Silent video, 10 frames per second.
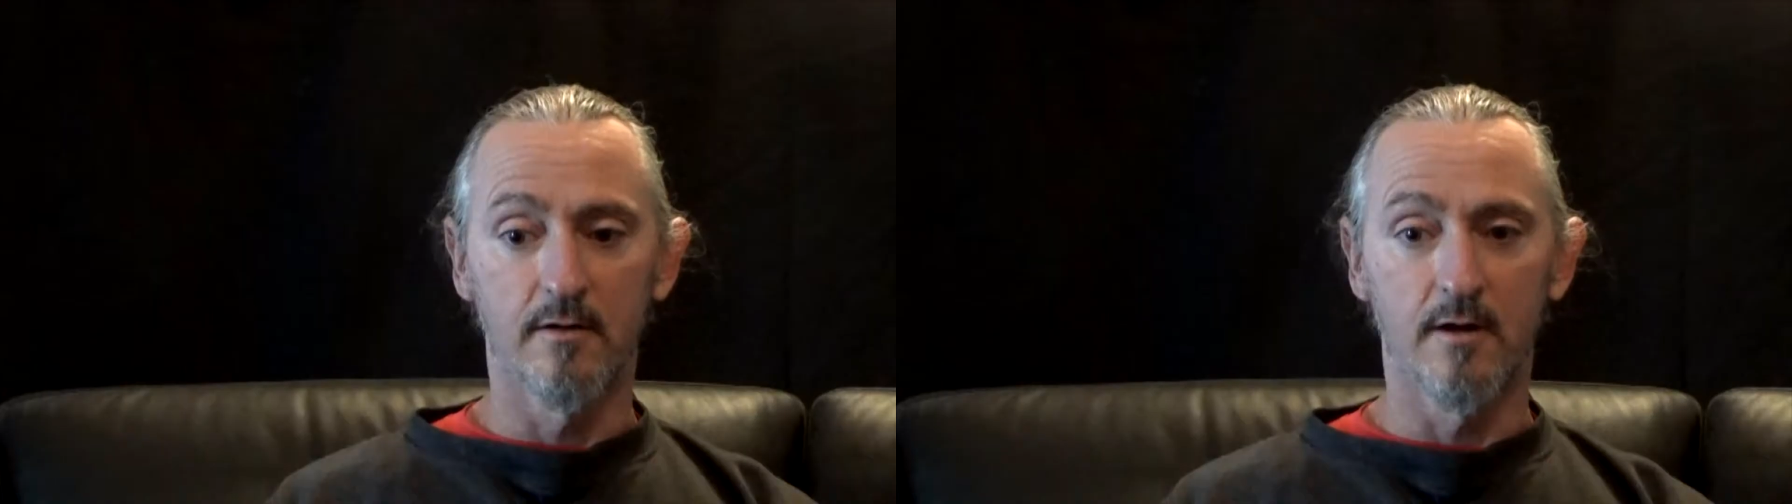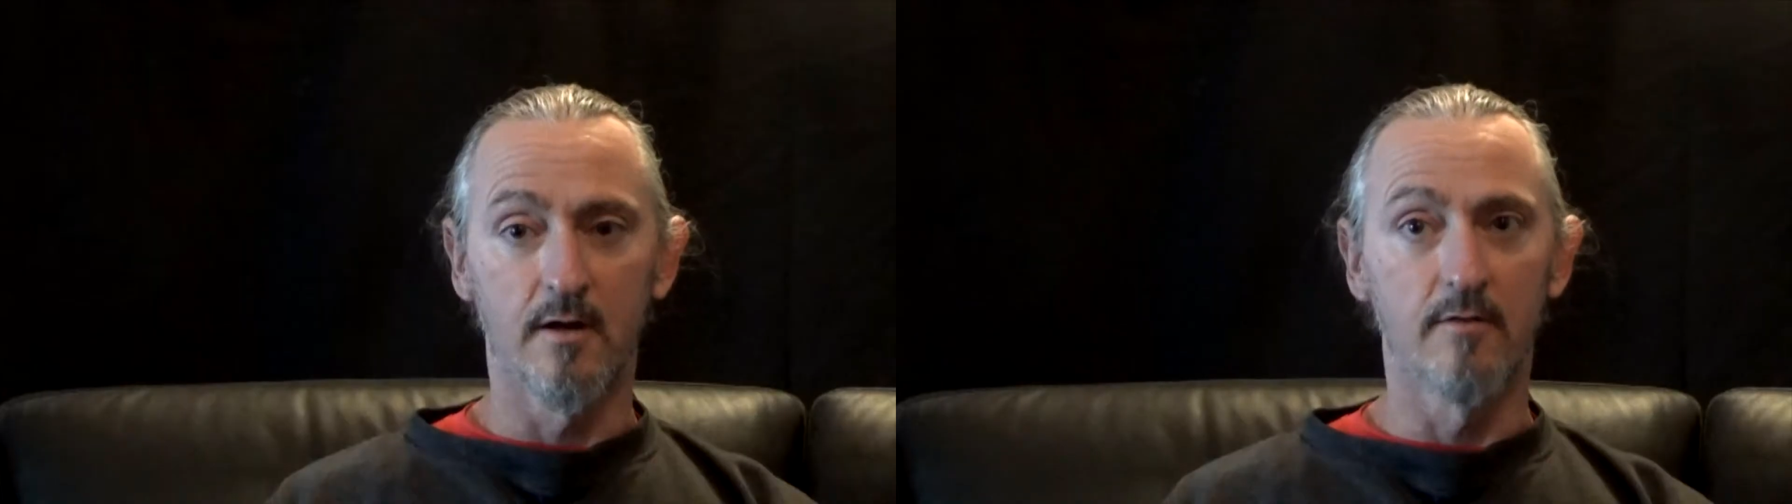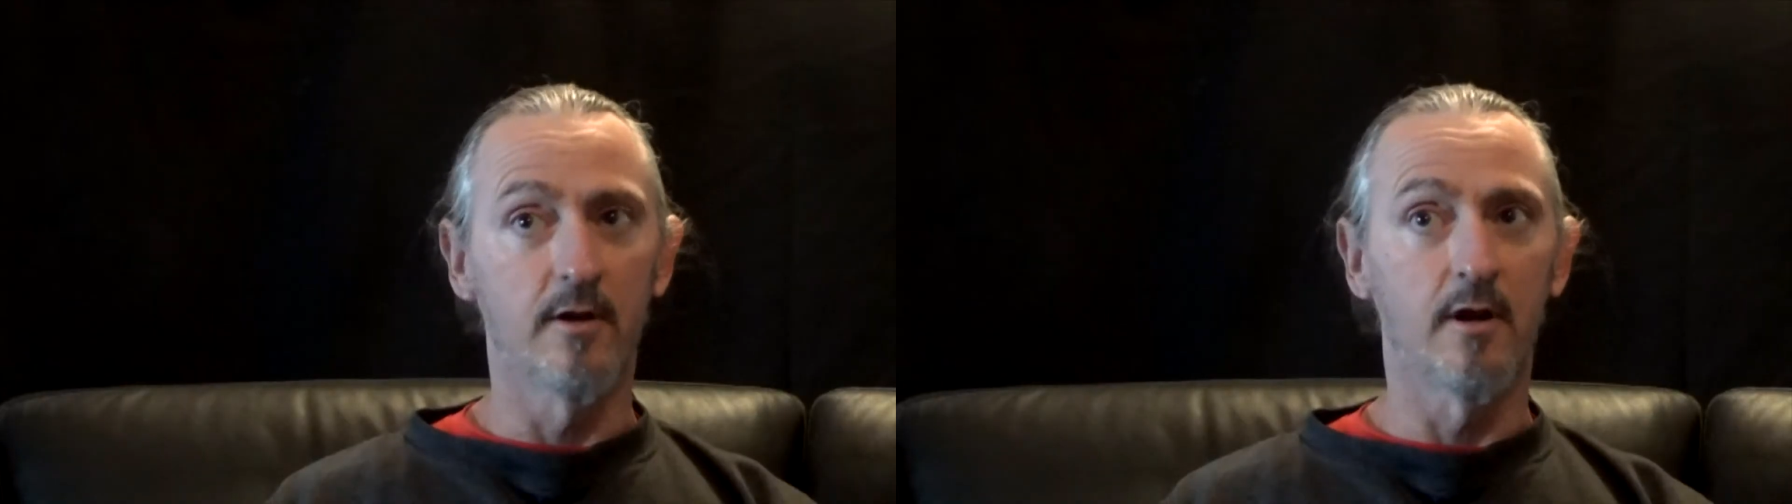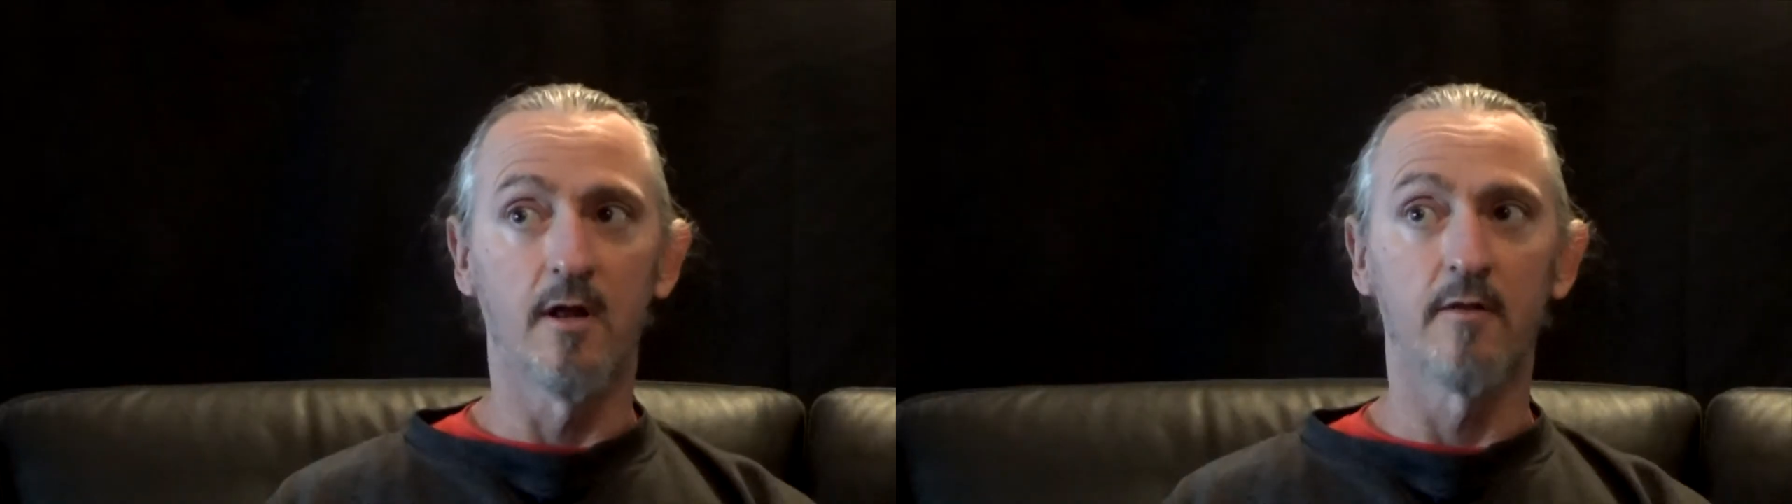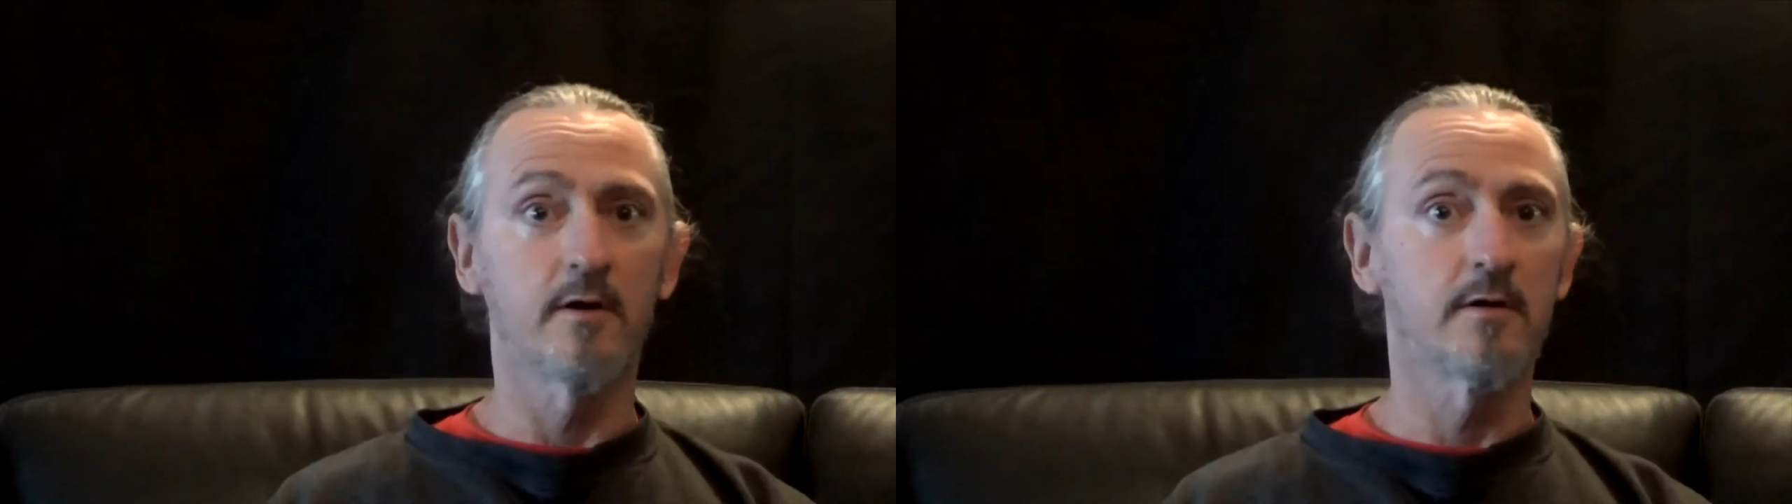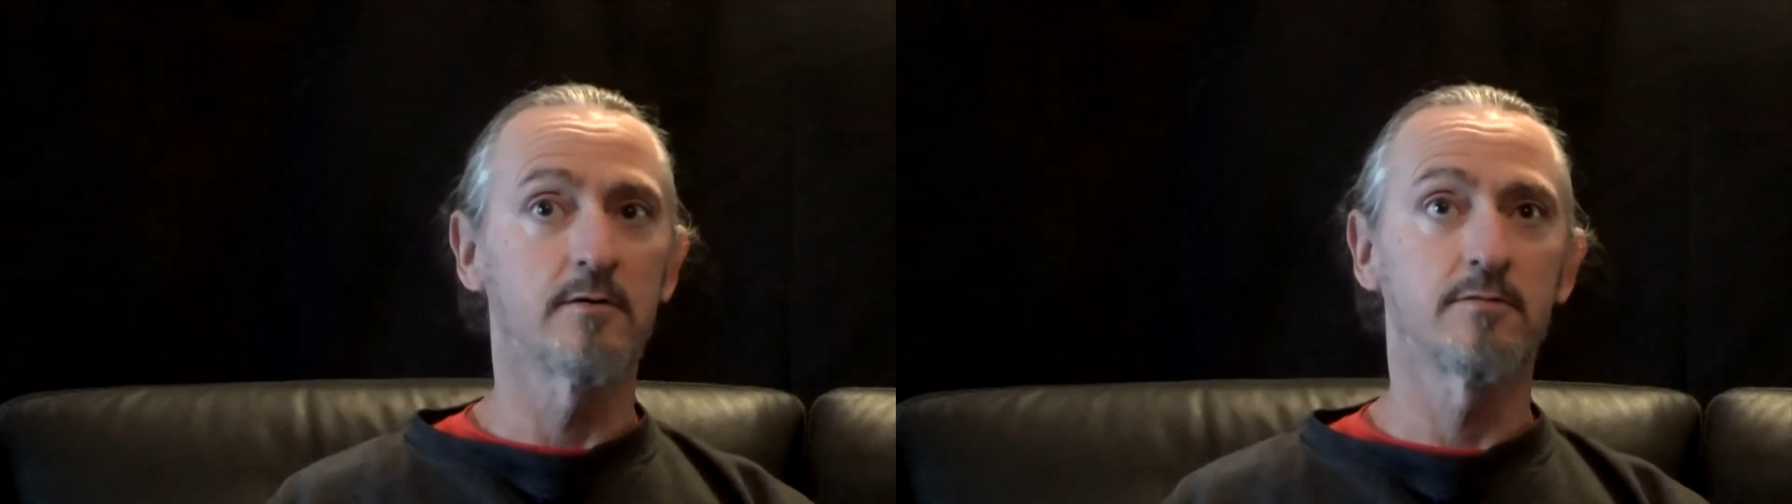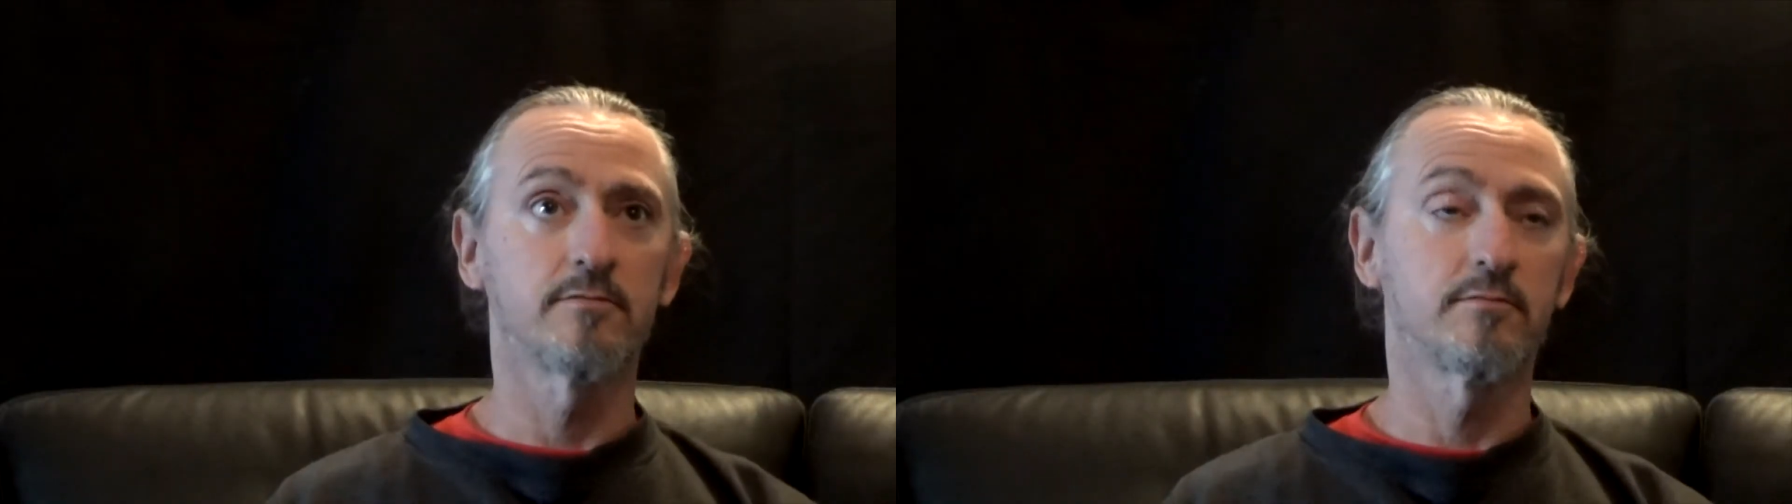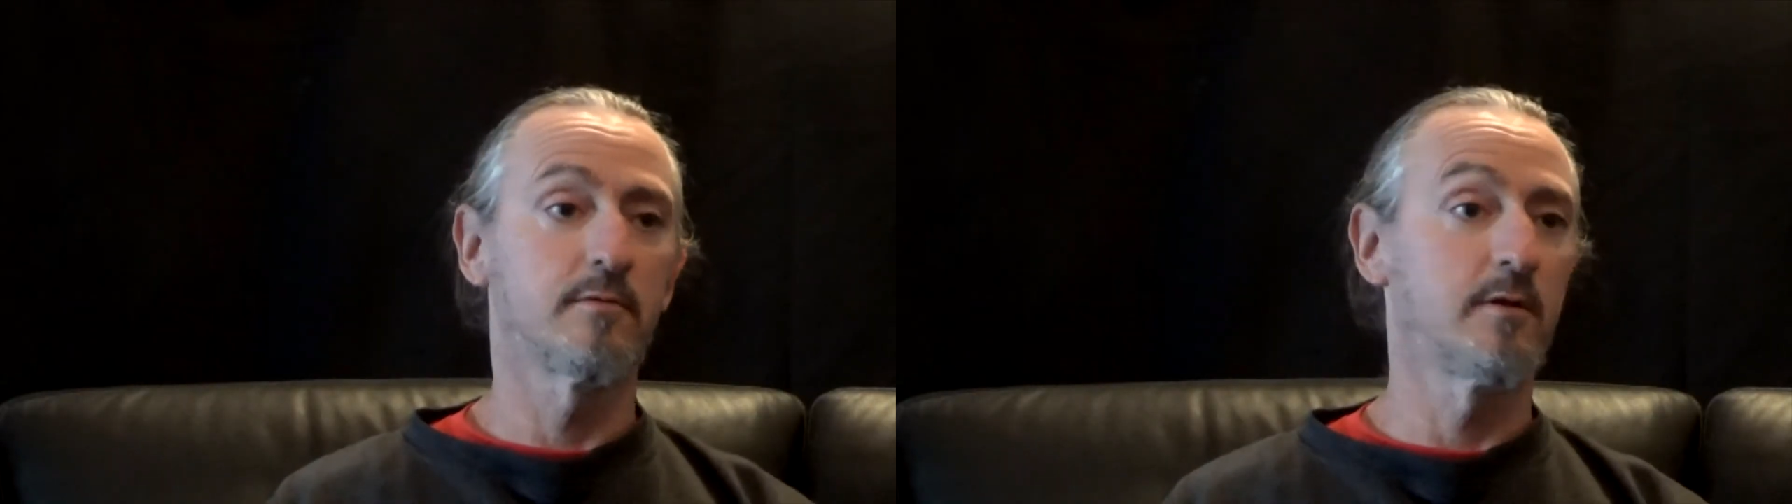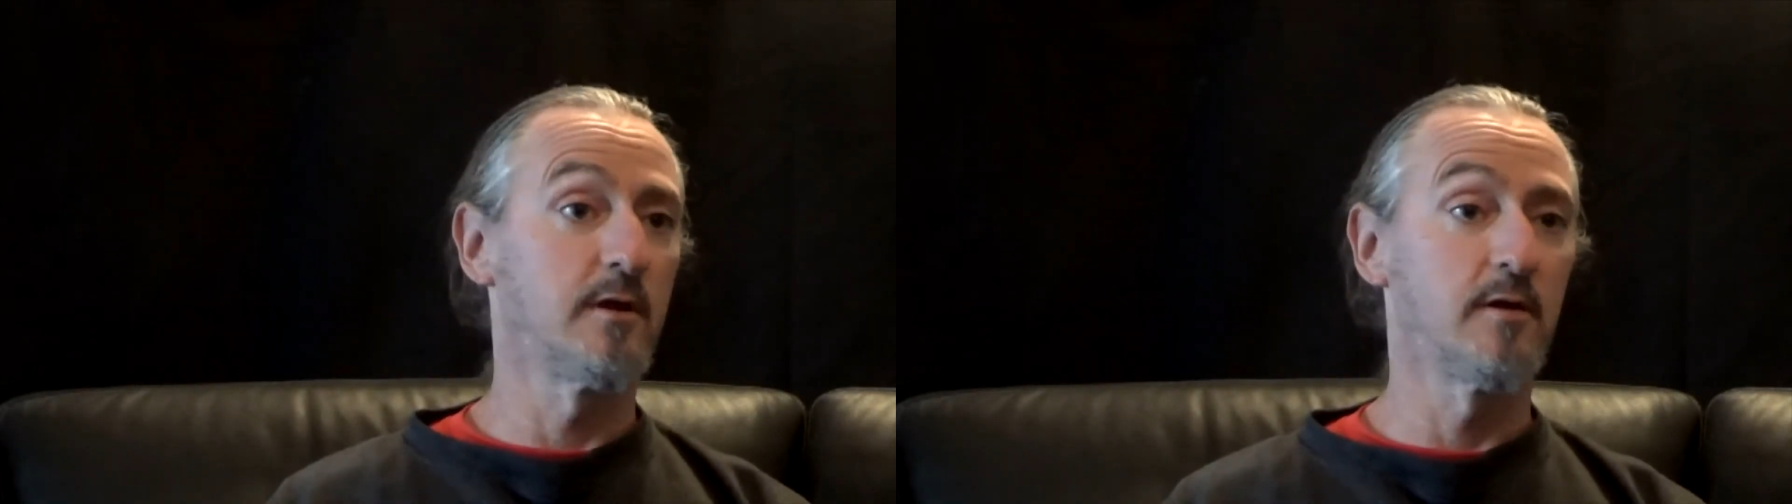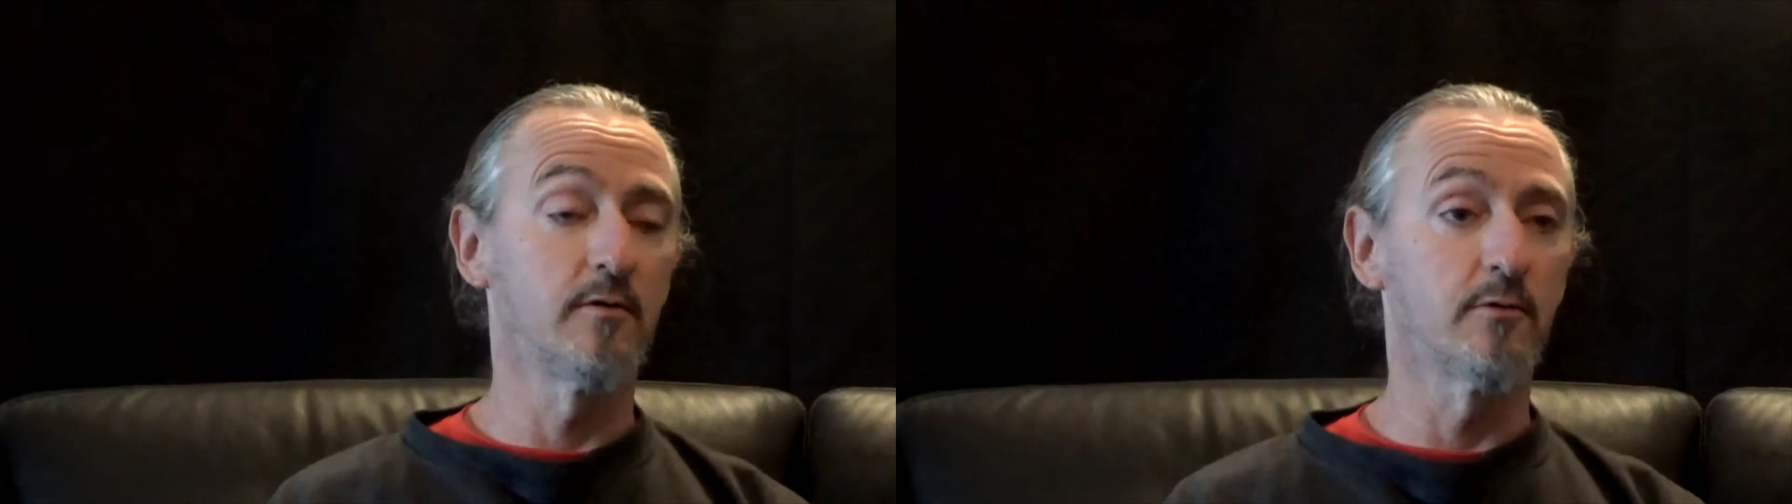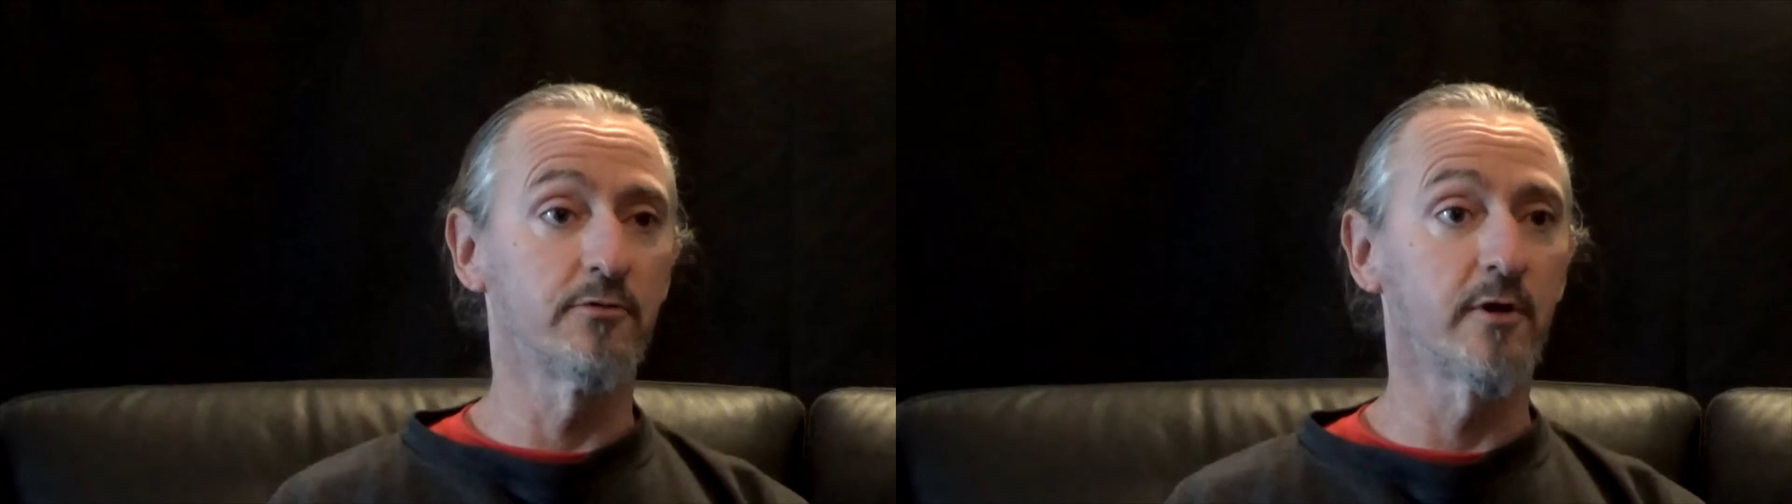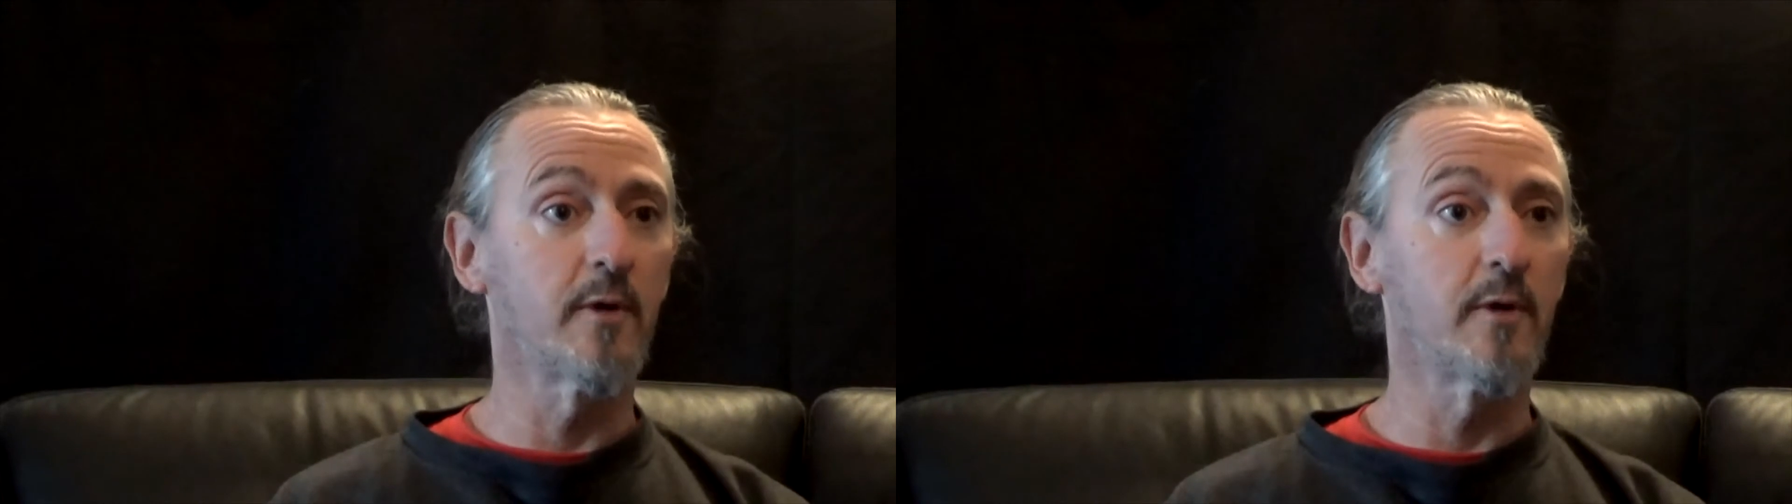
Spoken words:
and then another year or so